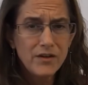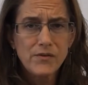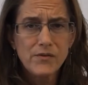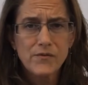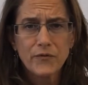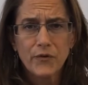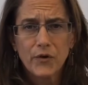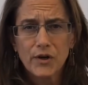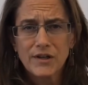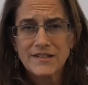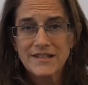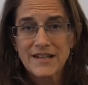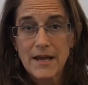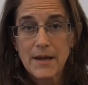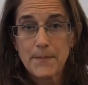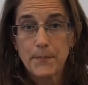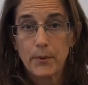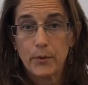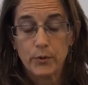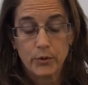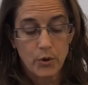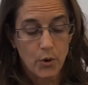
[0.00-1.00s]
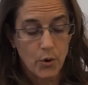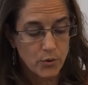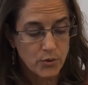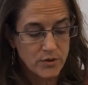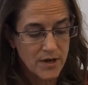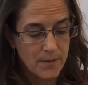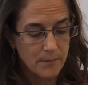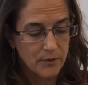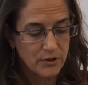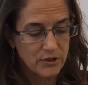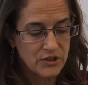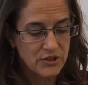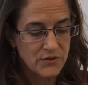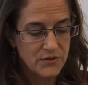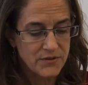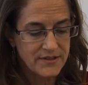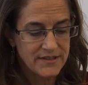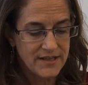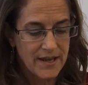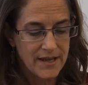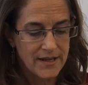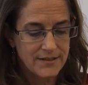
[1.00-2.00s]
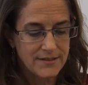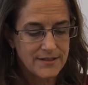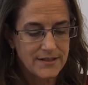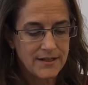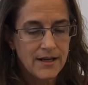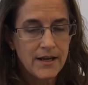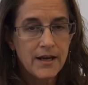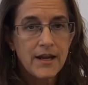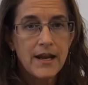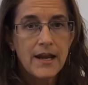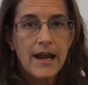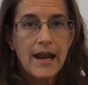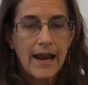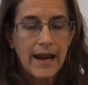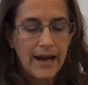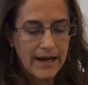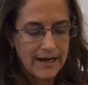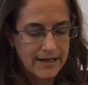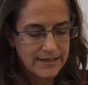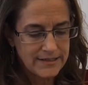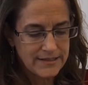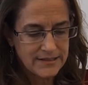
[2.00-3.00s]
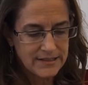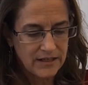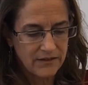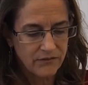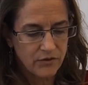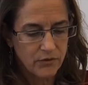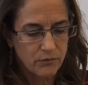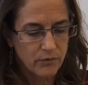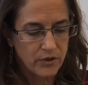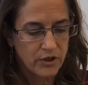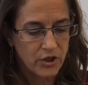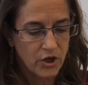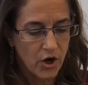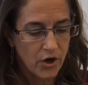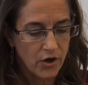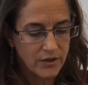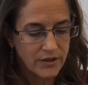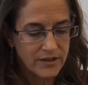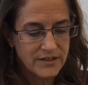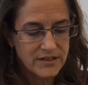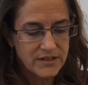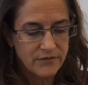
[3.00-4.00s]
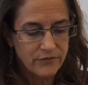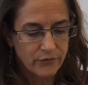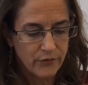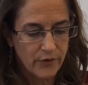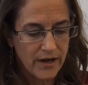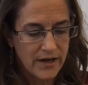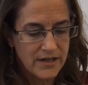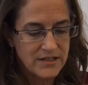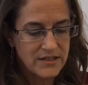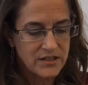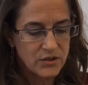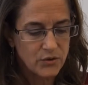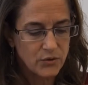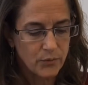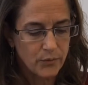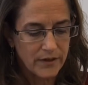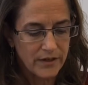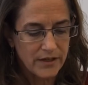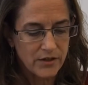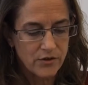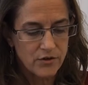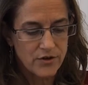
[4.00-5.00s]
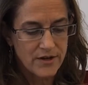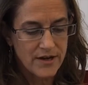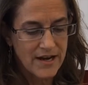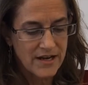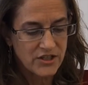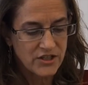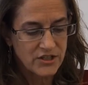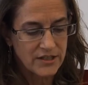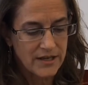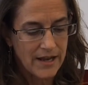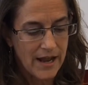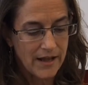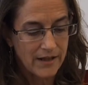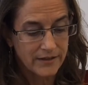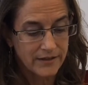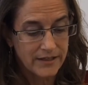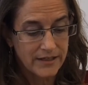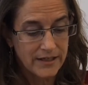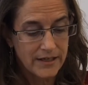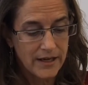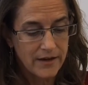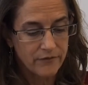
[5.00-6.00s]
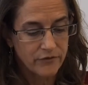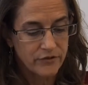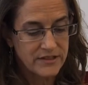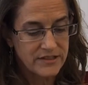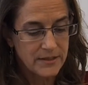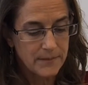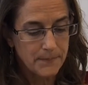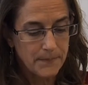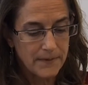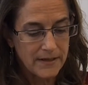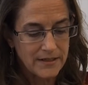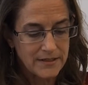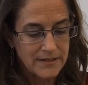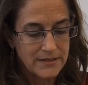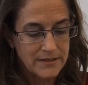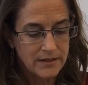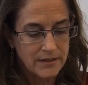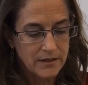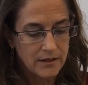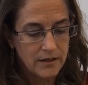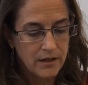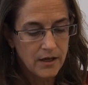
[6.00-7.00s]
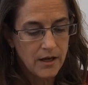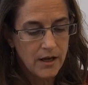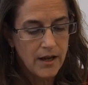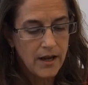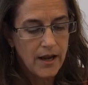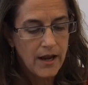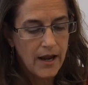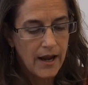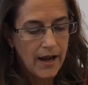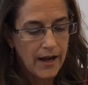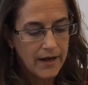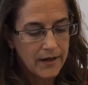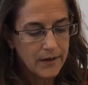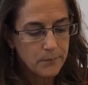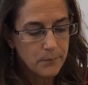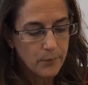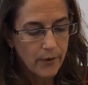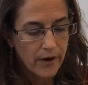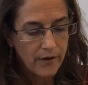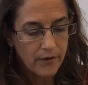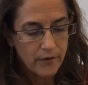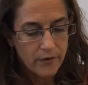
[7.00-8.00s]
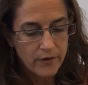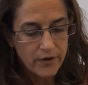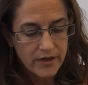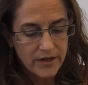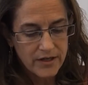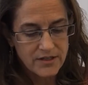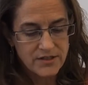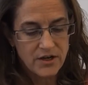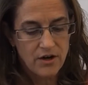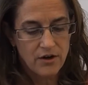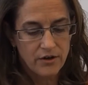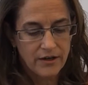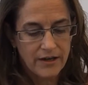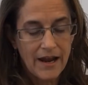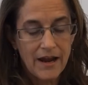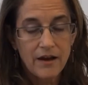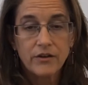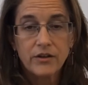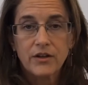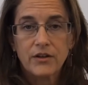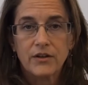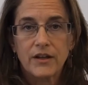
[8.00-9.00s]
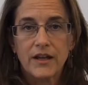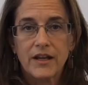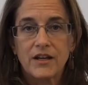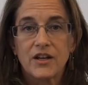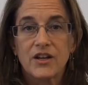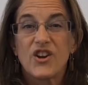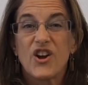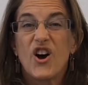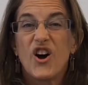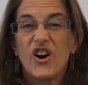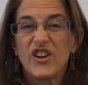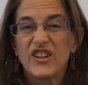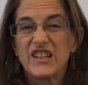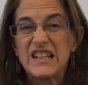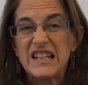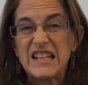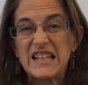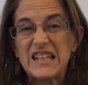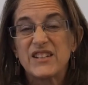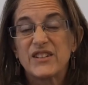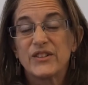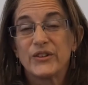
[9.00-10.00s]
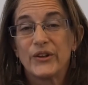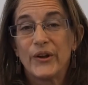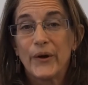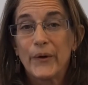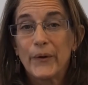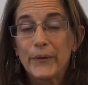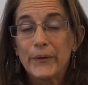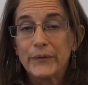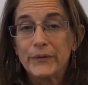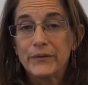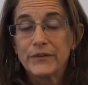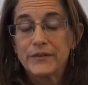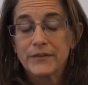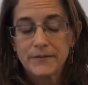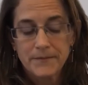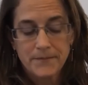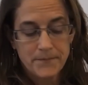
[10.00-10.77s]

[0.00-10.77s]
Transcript: For example, Code number 2 says, aid is given regardless of race, creed, or nationality of recipients. Aid priorities are calculated on need alone.